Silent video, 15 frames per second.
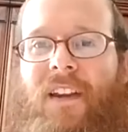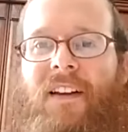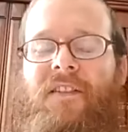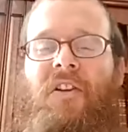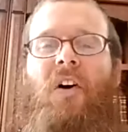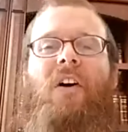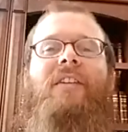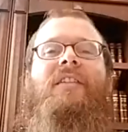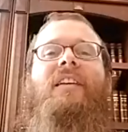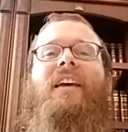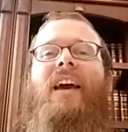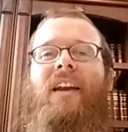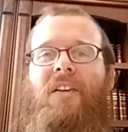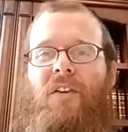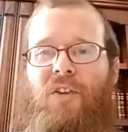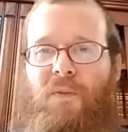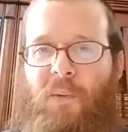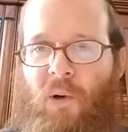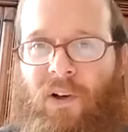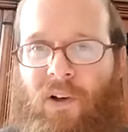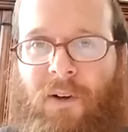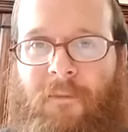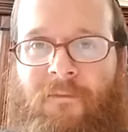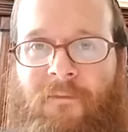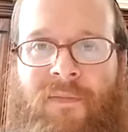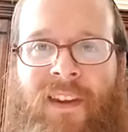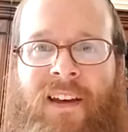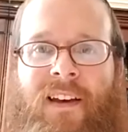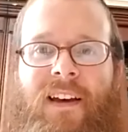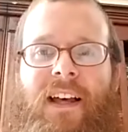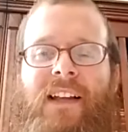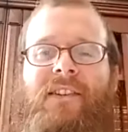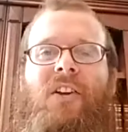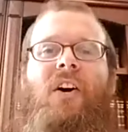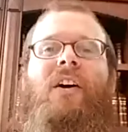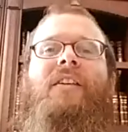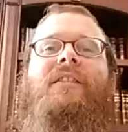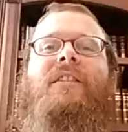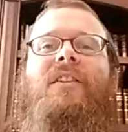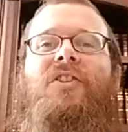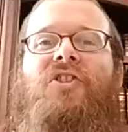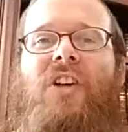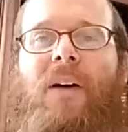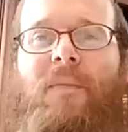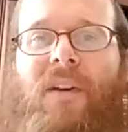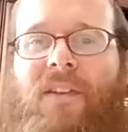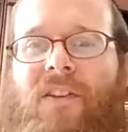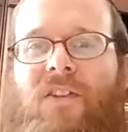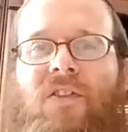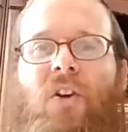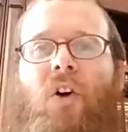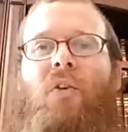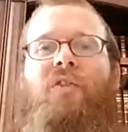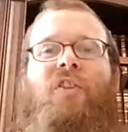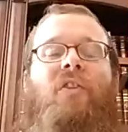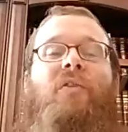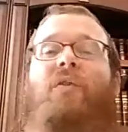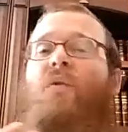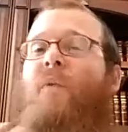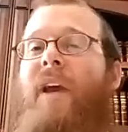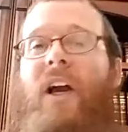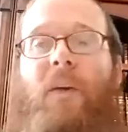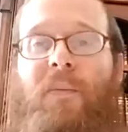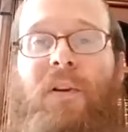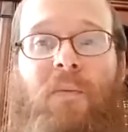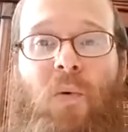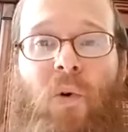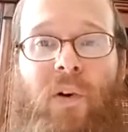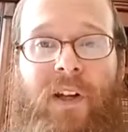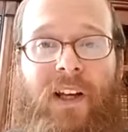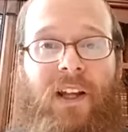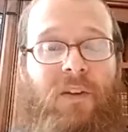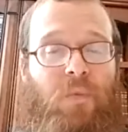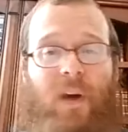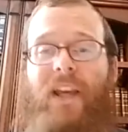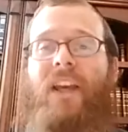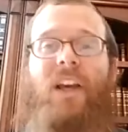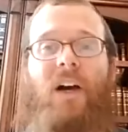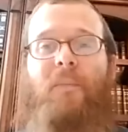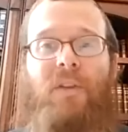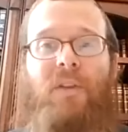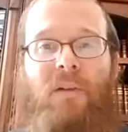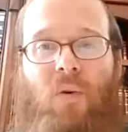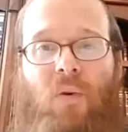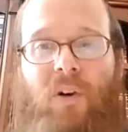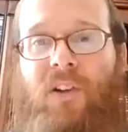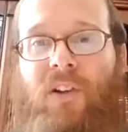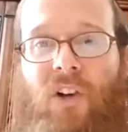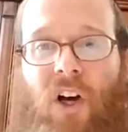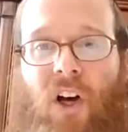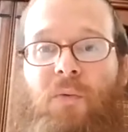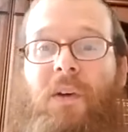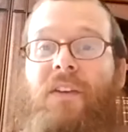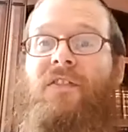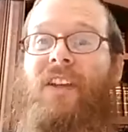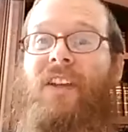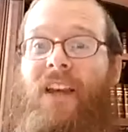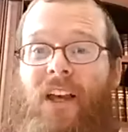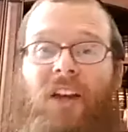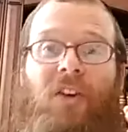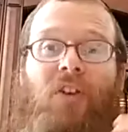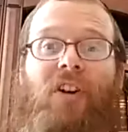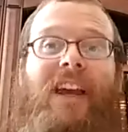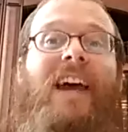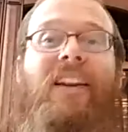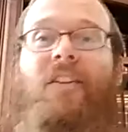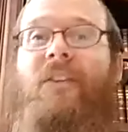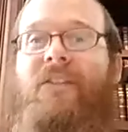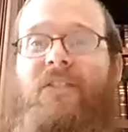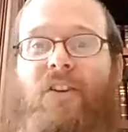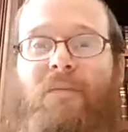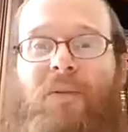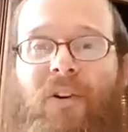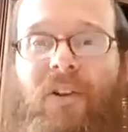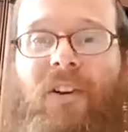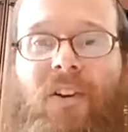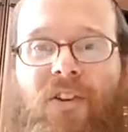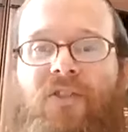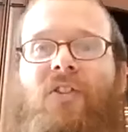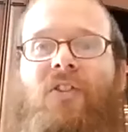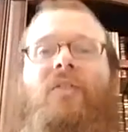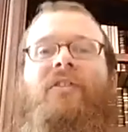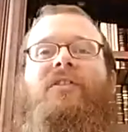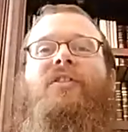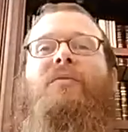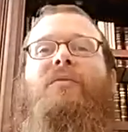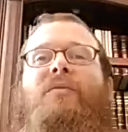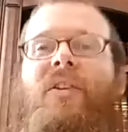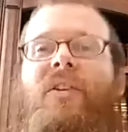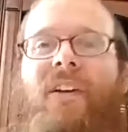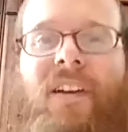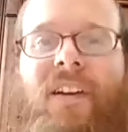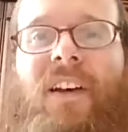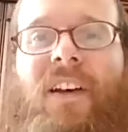that as long as the candle is burning, as long as the neshama is the soul, as long as we wake up in the morning, and waking up in the morning is God's way of saying your candle is still burning, your soul is still burning,